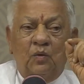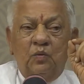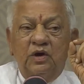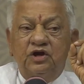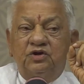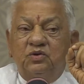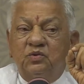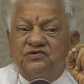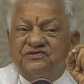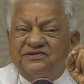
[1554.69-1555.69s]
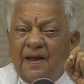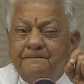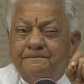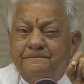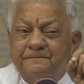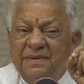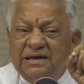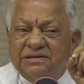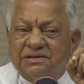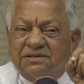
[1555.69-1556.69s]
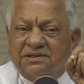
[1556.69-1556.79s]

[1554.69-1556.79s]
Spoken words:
We do submit.